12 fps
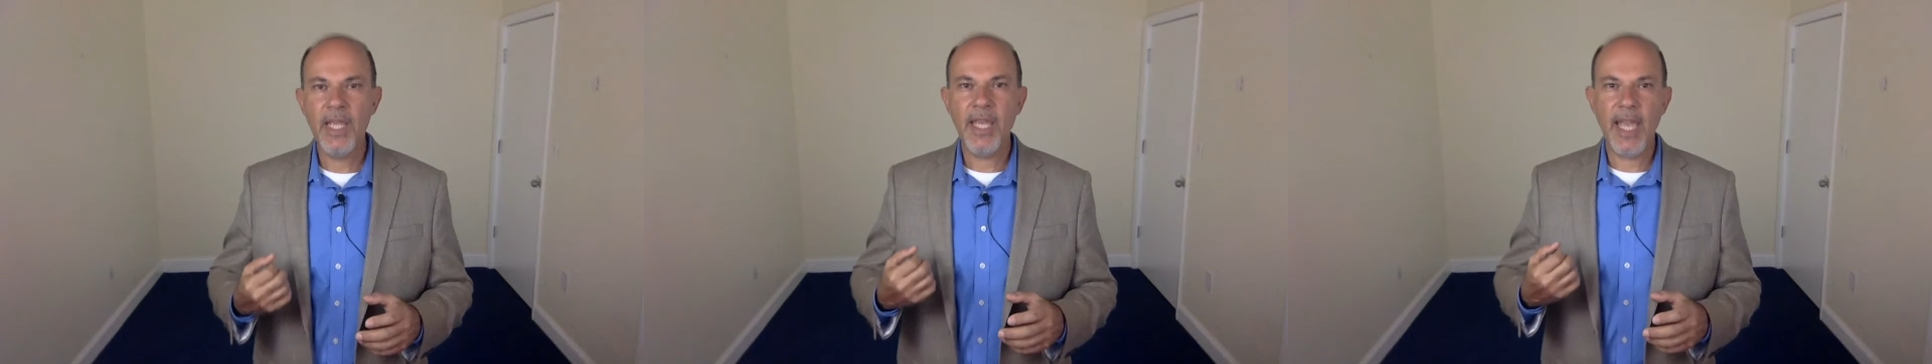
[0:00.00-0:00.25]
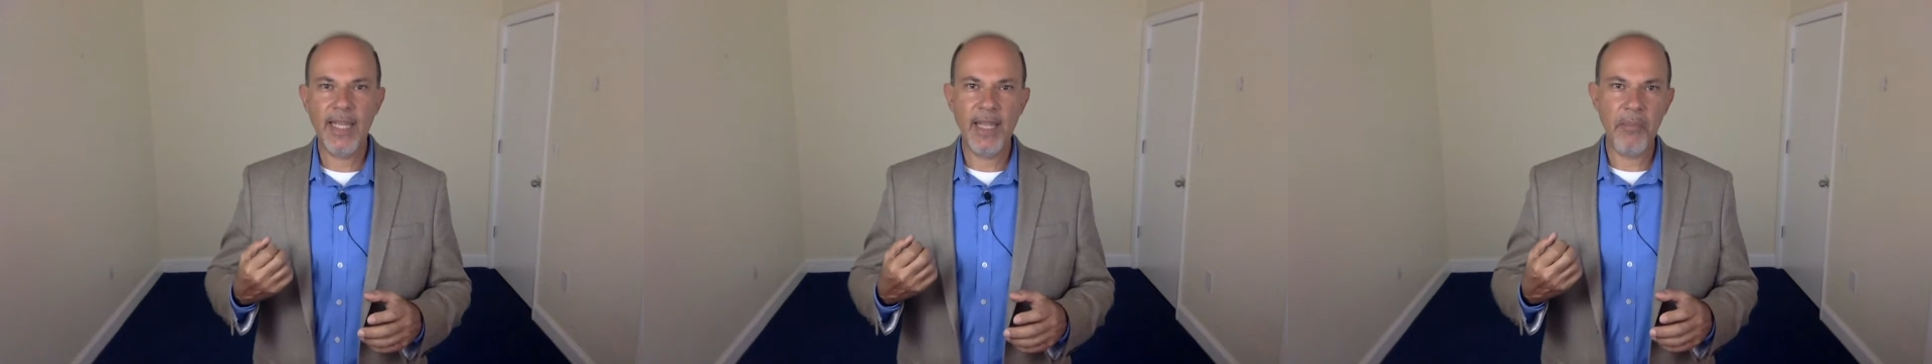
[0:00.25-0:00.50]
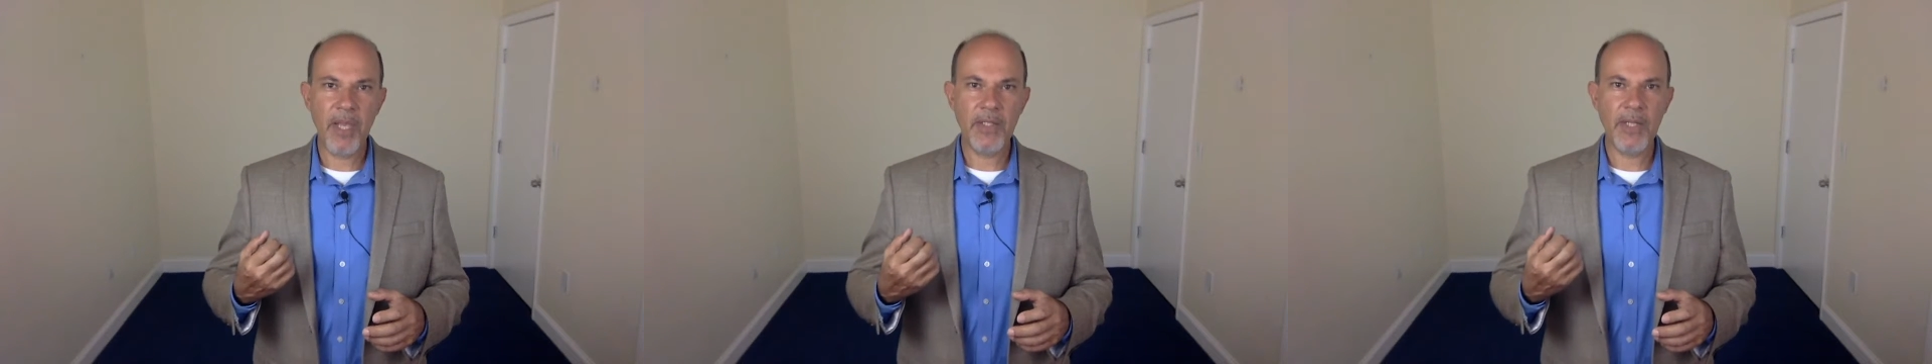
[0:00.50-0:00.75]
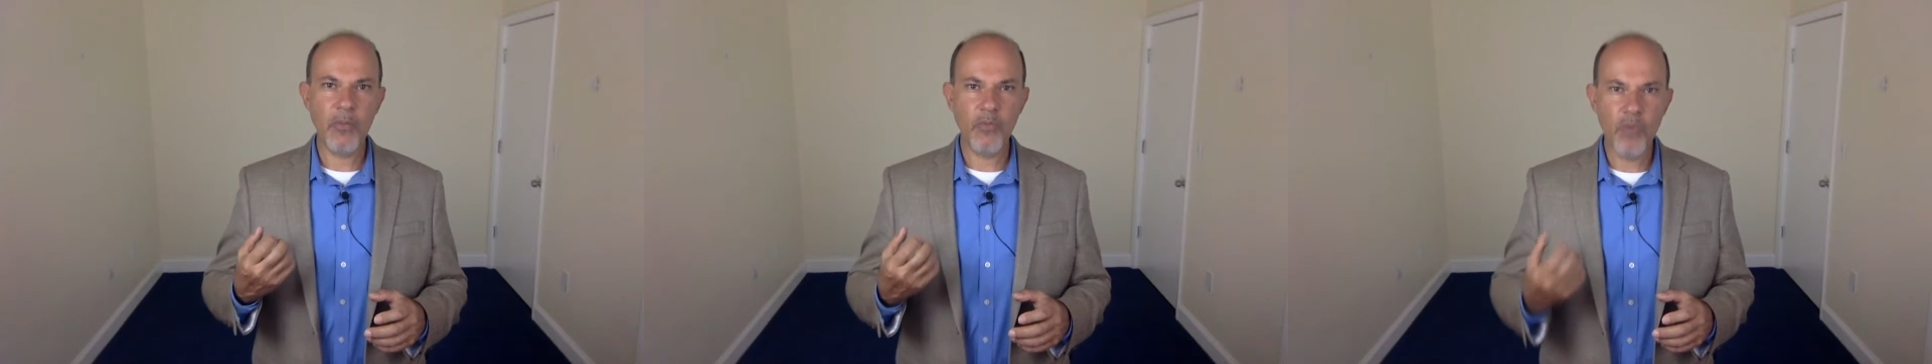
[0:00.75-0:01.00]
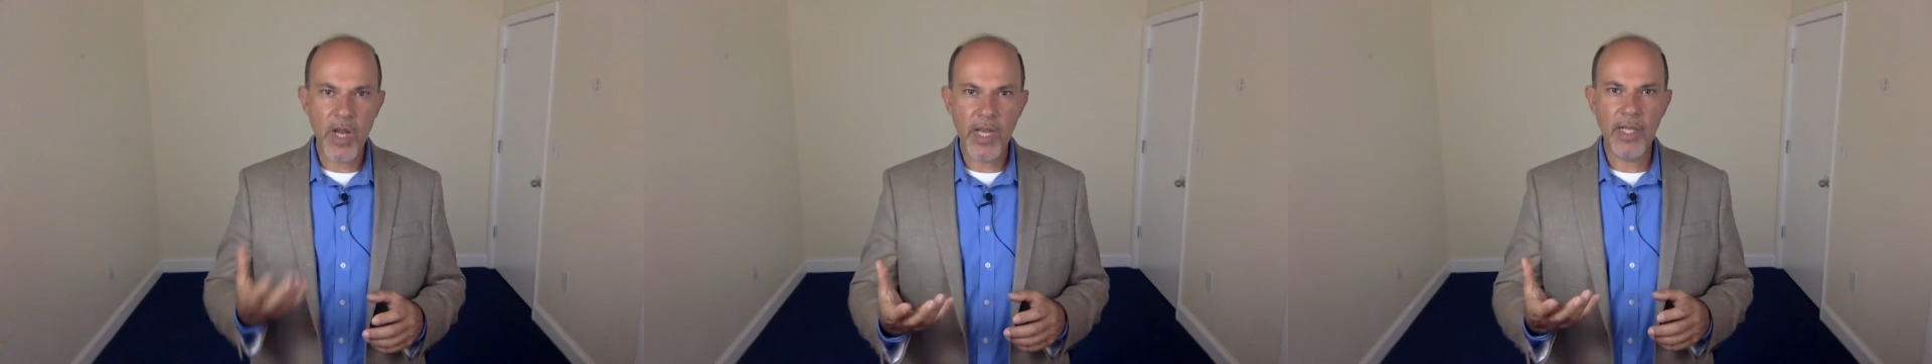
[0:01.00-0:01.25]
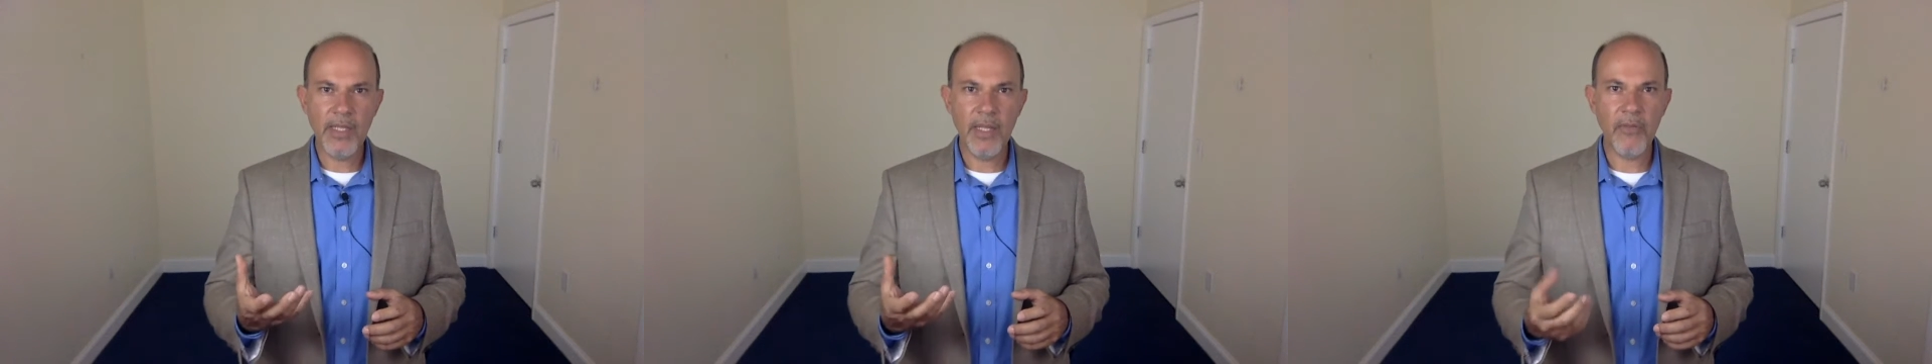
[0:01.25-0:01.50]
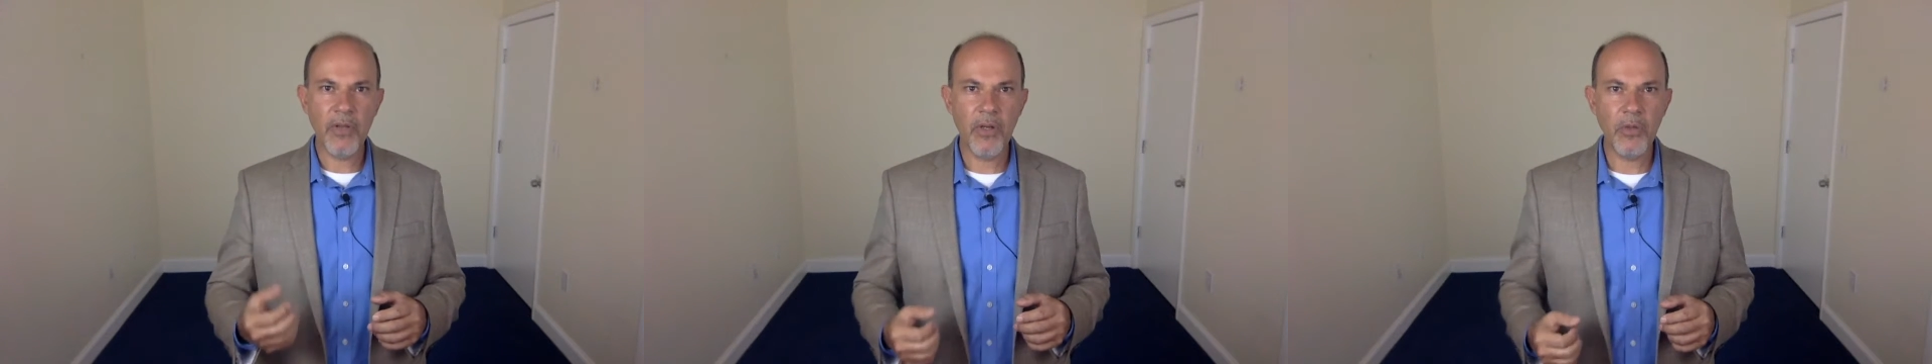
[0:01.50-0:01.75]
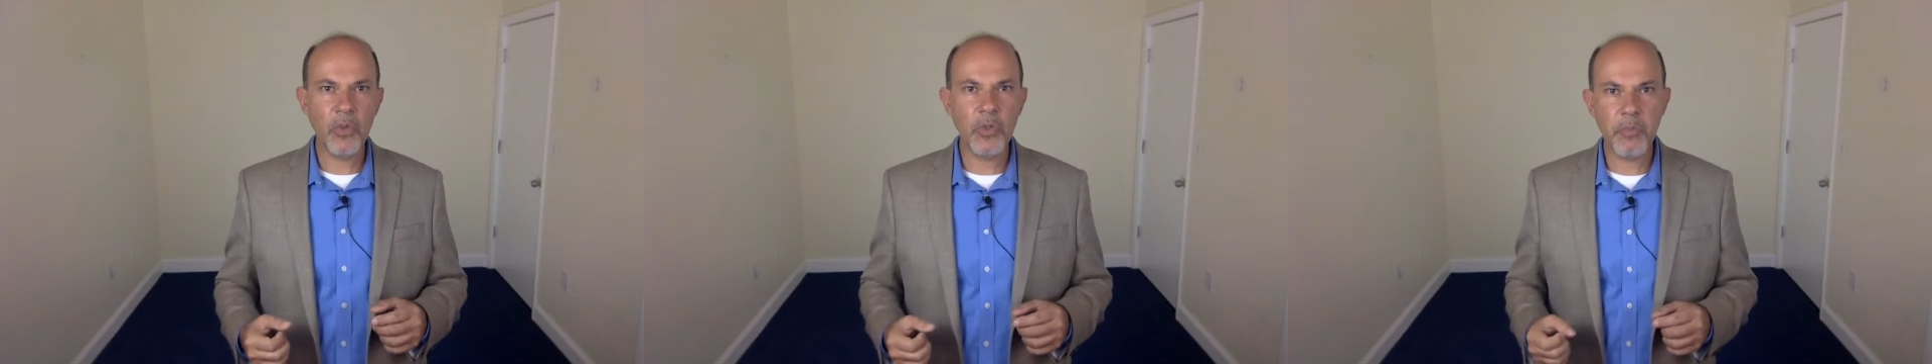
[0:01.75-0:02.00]
and that makes it really
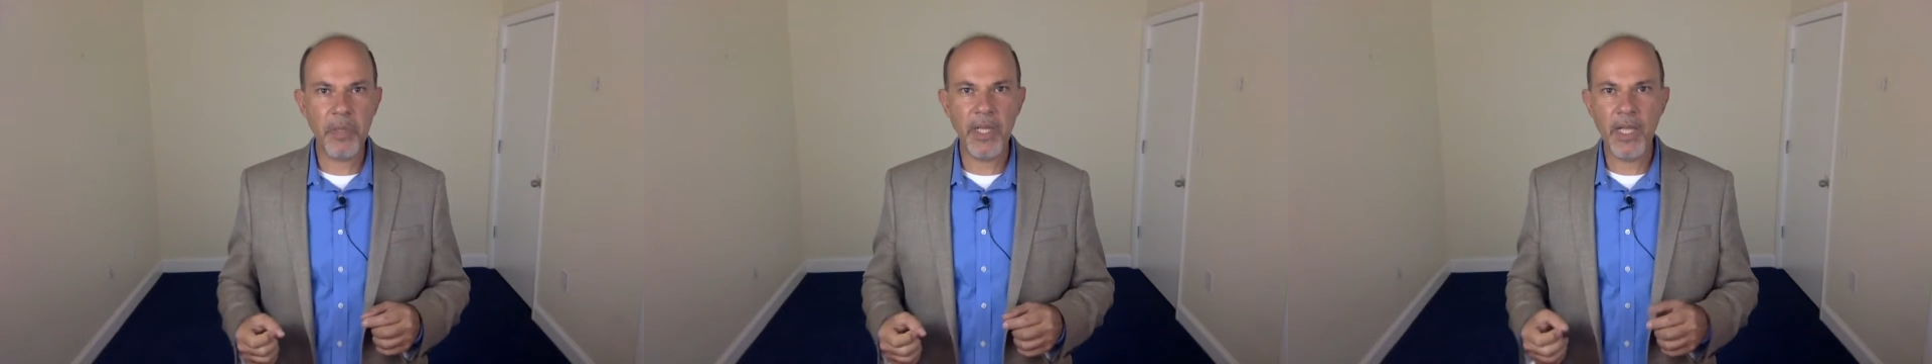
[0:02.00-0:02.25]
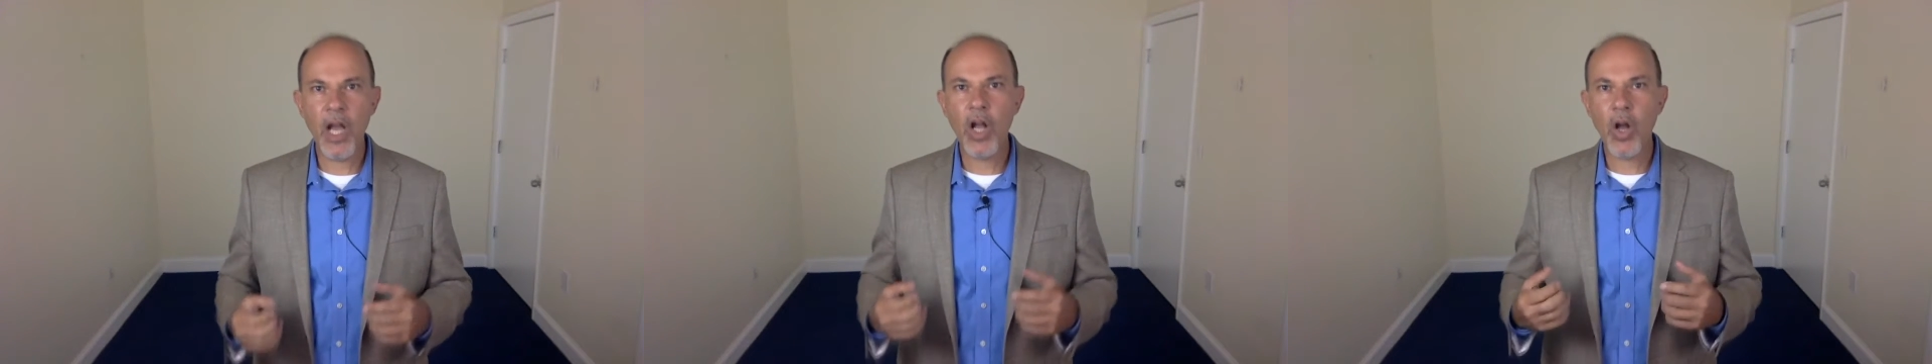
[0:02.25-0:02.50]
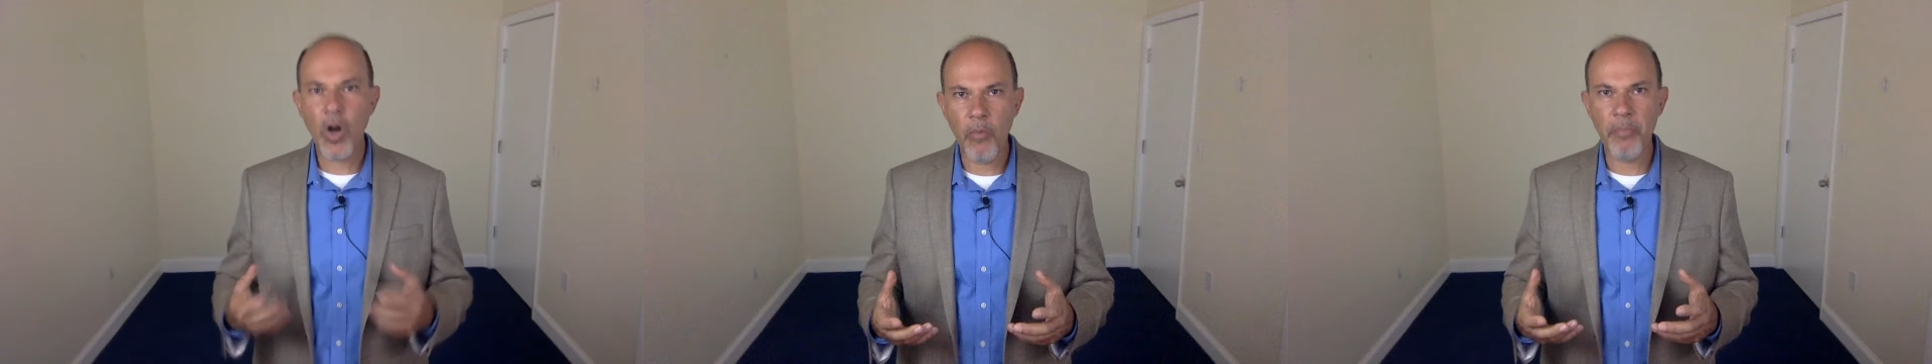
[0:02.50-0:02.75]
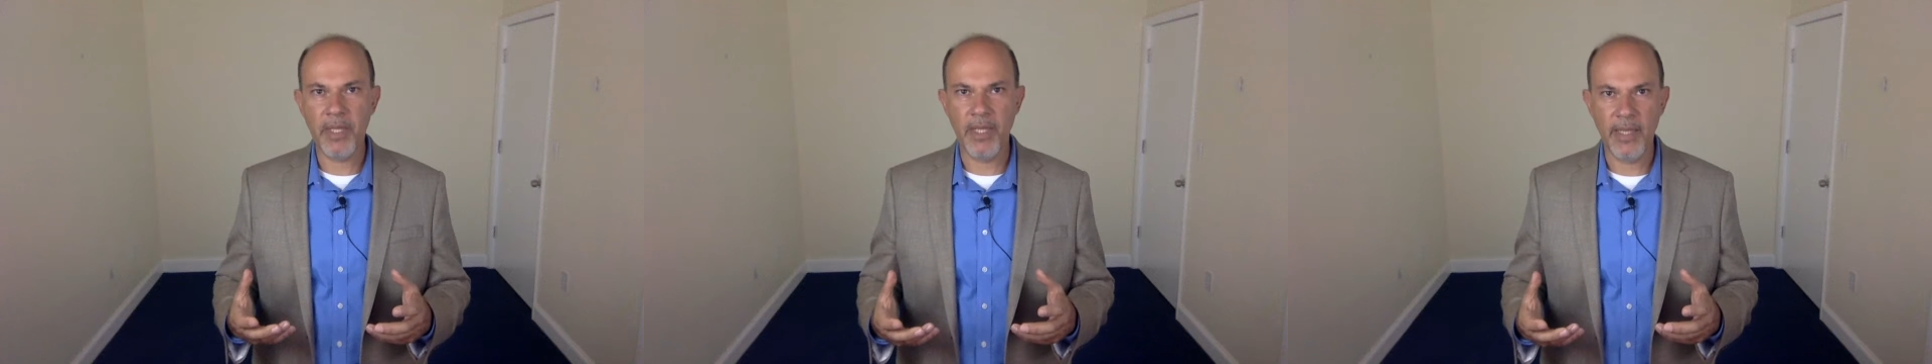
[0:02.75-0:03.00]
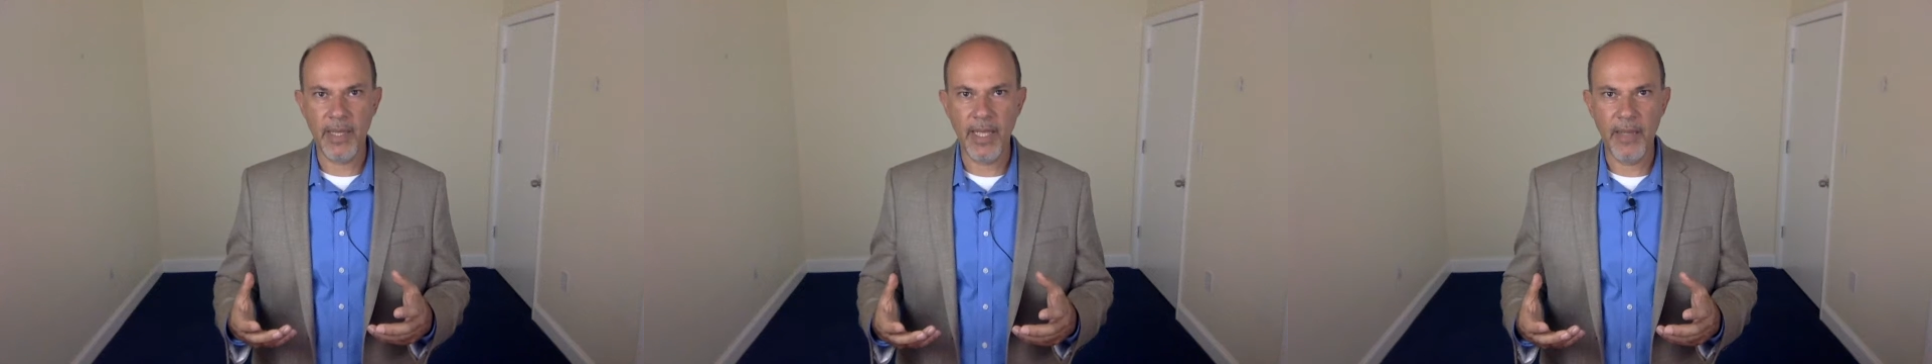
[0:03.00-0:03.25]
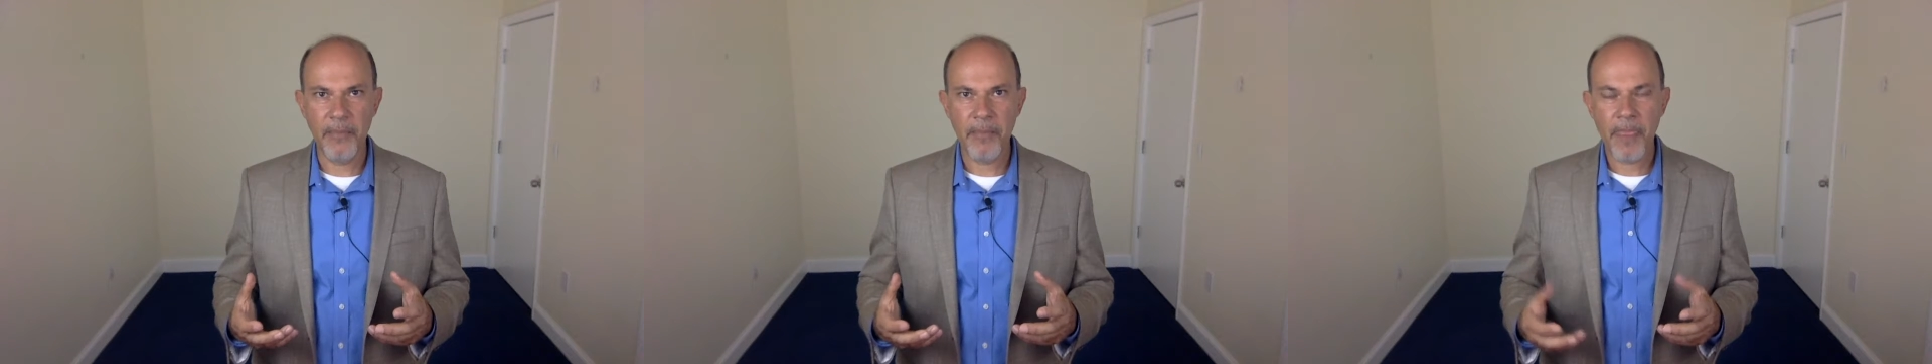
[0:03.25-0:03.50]
difficult to speak competently.